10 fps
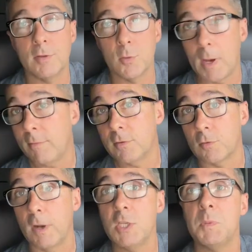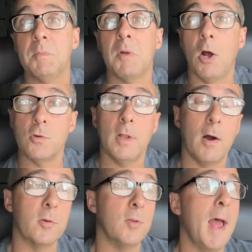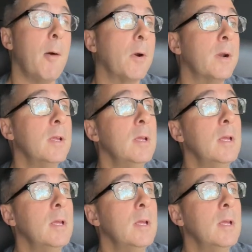So we have this arrangement, $100 an hour.